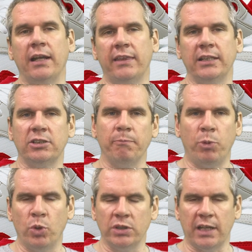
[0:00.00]
I think it's
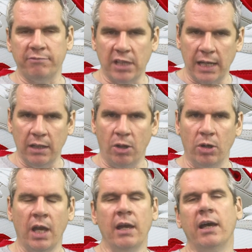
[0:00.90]
important to have dialogue,